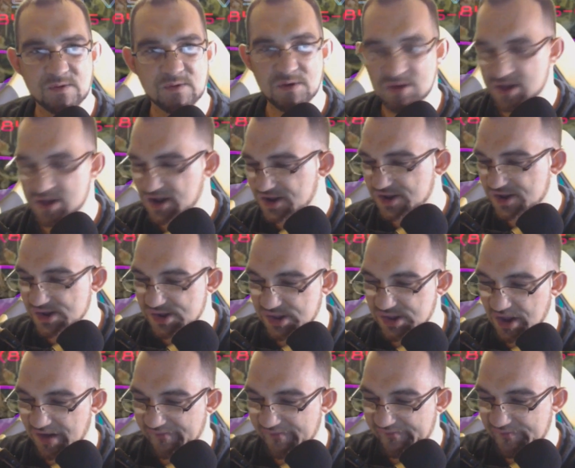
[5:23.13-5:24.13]
all kinds of
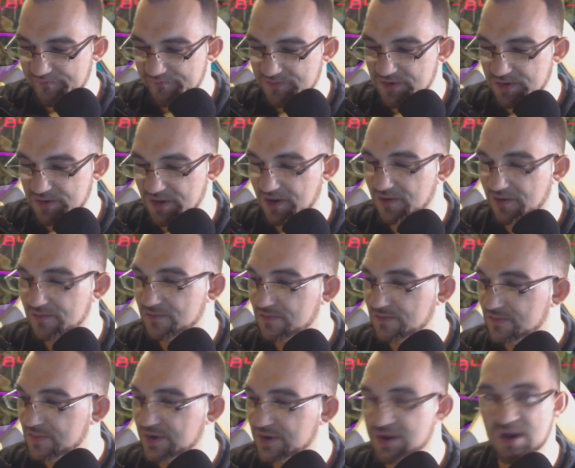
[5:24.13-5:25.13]
stuff,
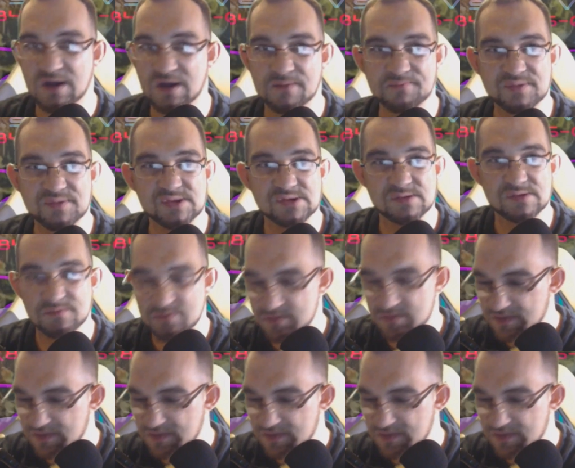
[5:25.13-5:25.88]
cups,